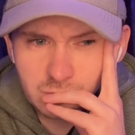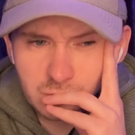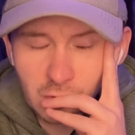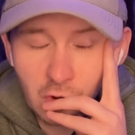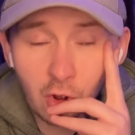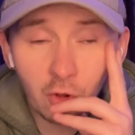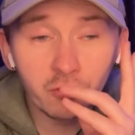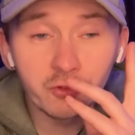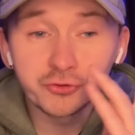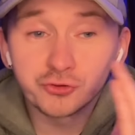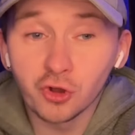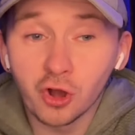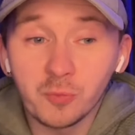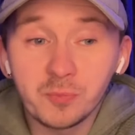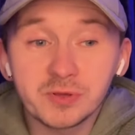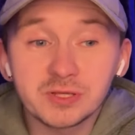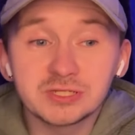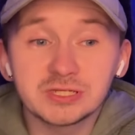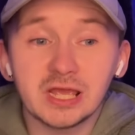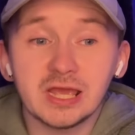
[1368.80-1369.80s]
all the top
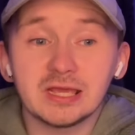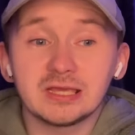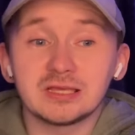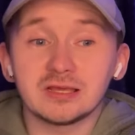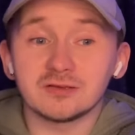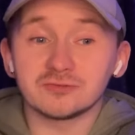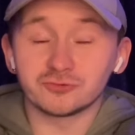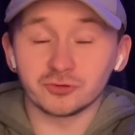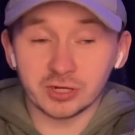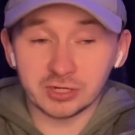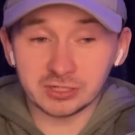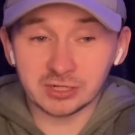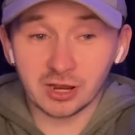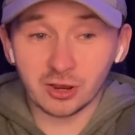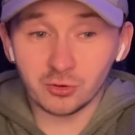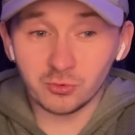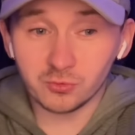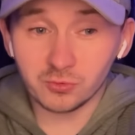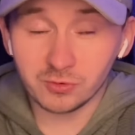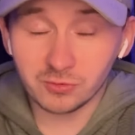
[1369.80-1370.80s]
executives right
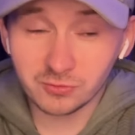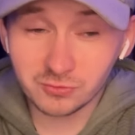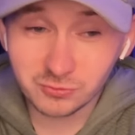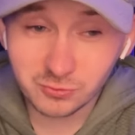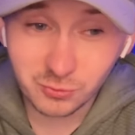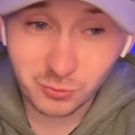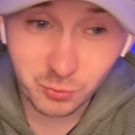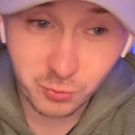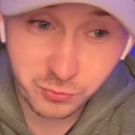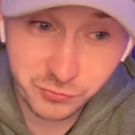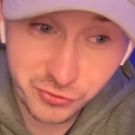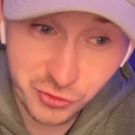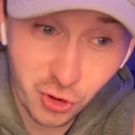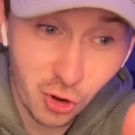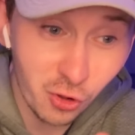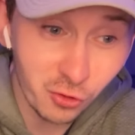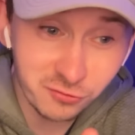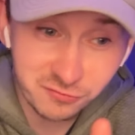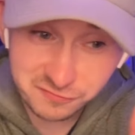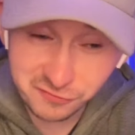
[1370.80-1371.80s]
now, they're
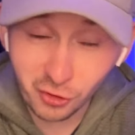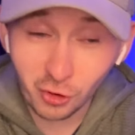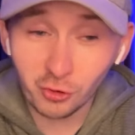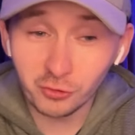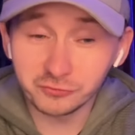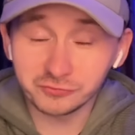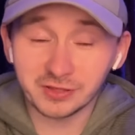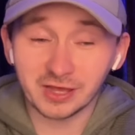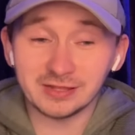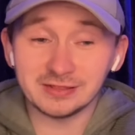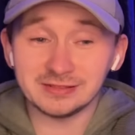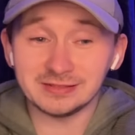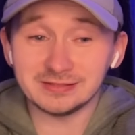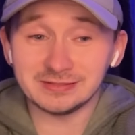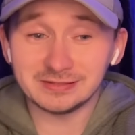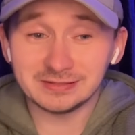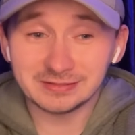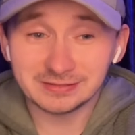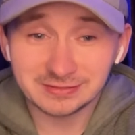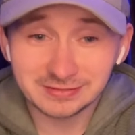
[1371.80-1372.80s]
all involved in
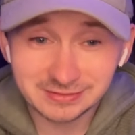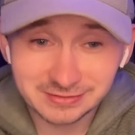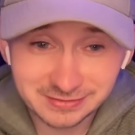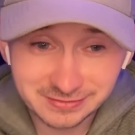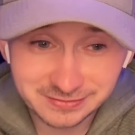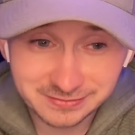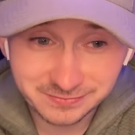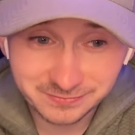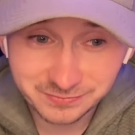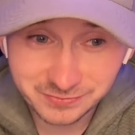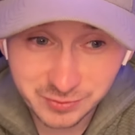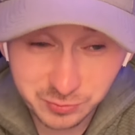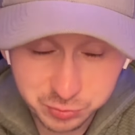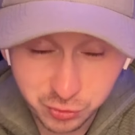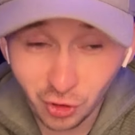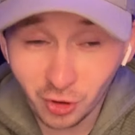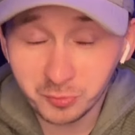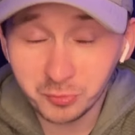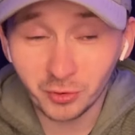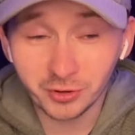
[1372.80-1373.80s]
the
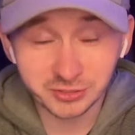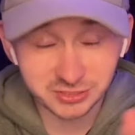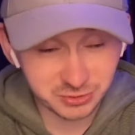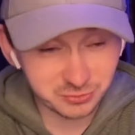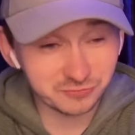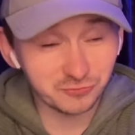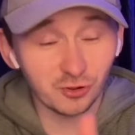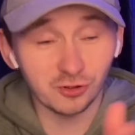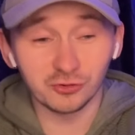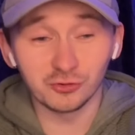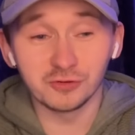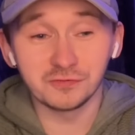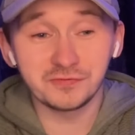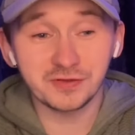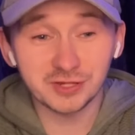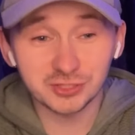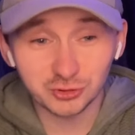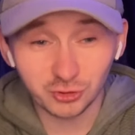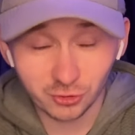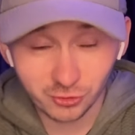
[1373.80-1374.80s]
plot points. And we've got Luffy
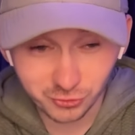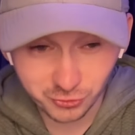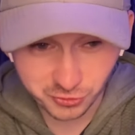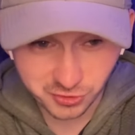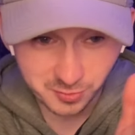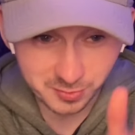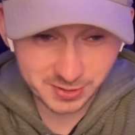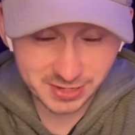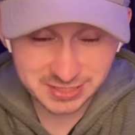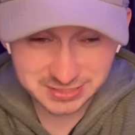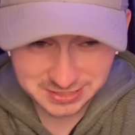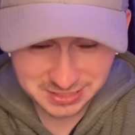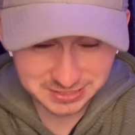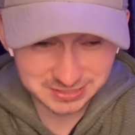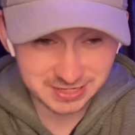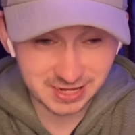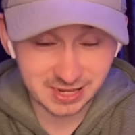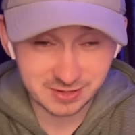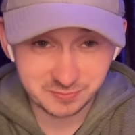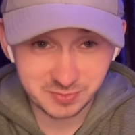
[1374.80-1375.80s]
and Zoro going up against this
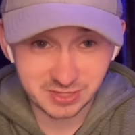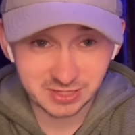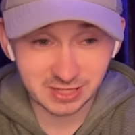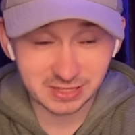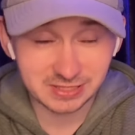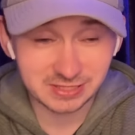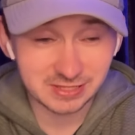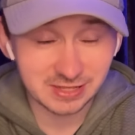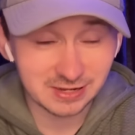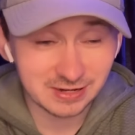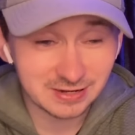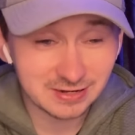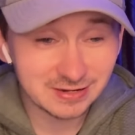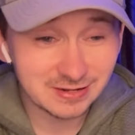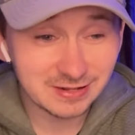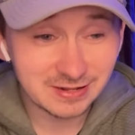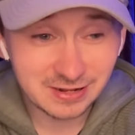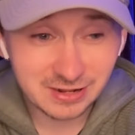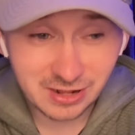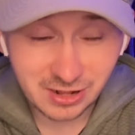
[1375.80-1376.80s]
guy, Pica here.
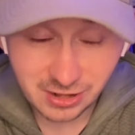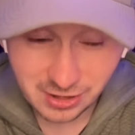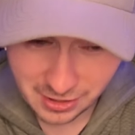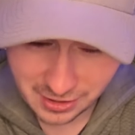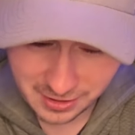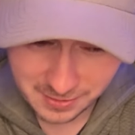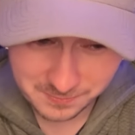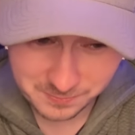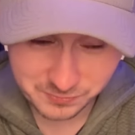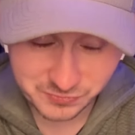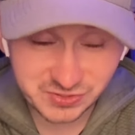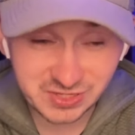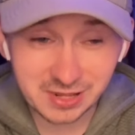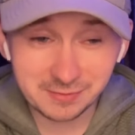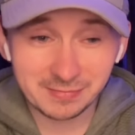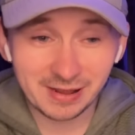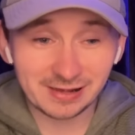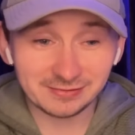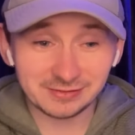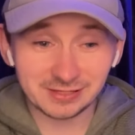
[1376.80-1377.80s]

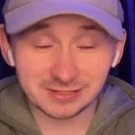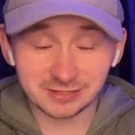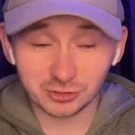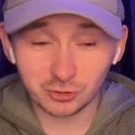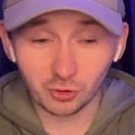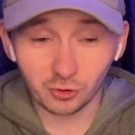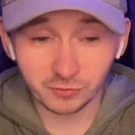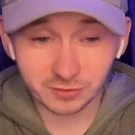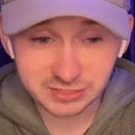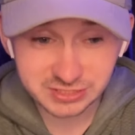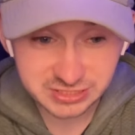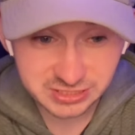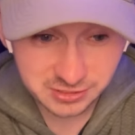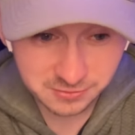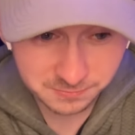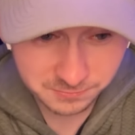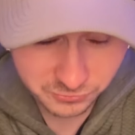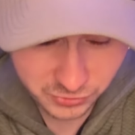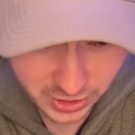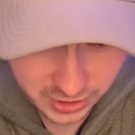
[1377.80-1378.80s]
Diamante in the
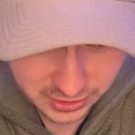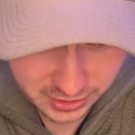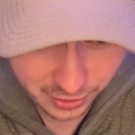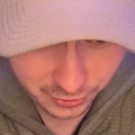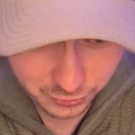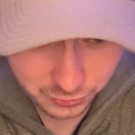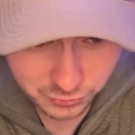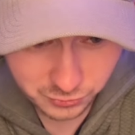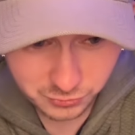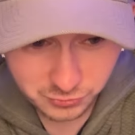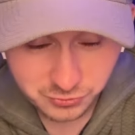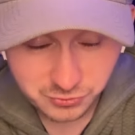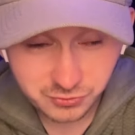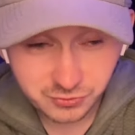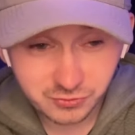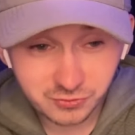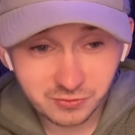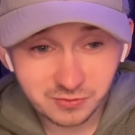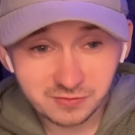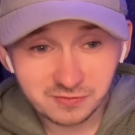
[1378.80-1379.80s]
Colosseum right now.
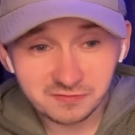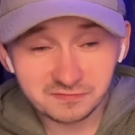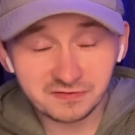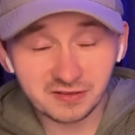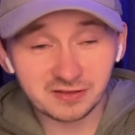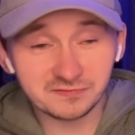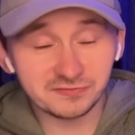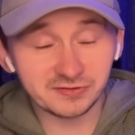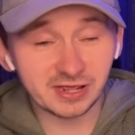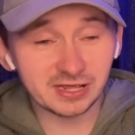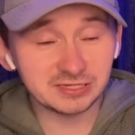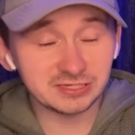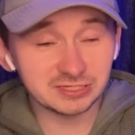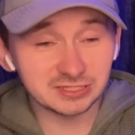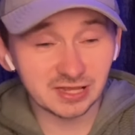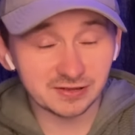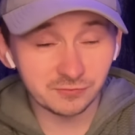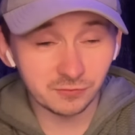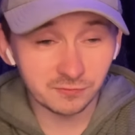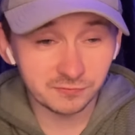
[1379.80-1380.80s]
Fighting for Ace's
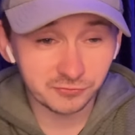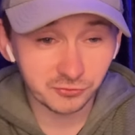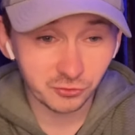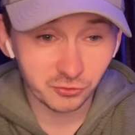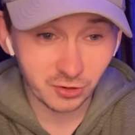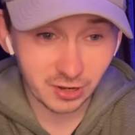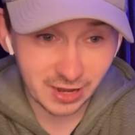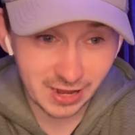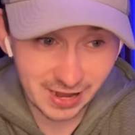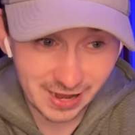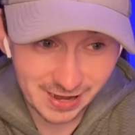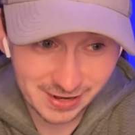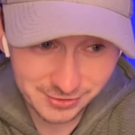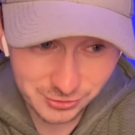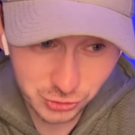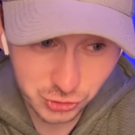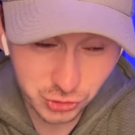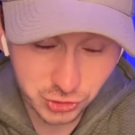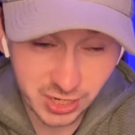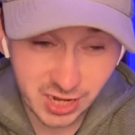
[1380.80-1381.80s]
Devil Fruit,
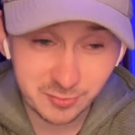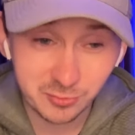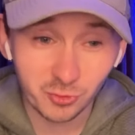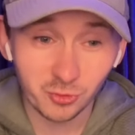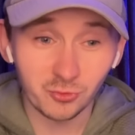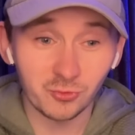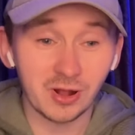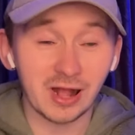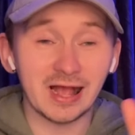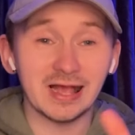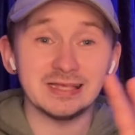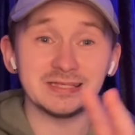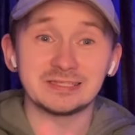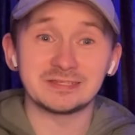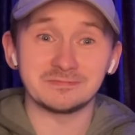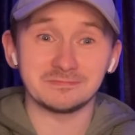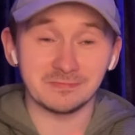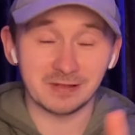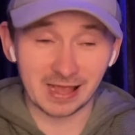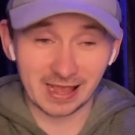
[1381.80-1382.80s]
and Treble is
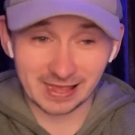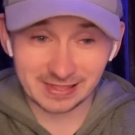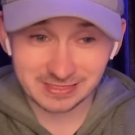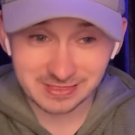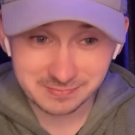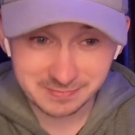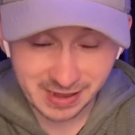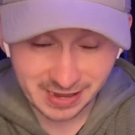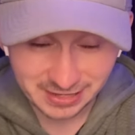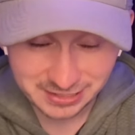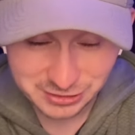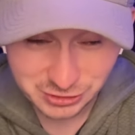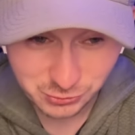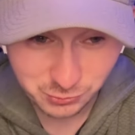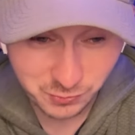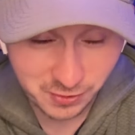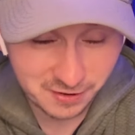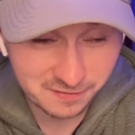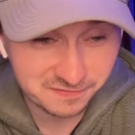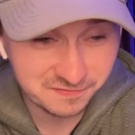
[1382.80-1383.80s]
in the mix
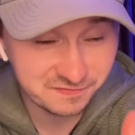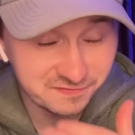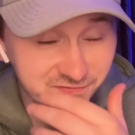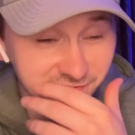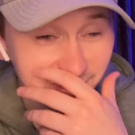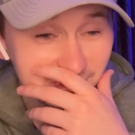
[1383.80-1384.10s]
with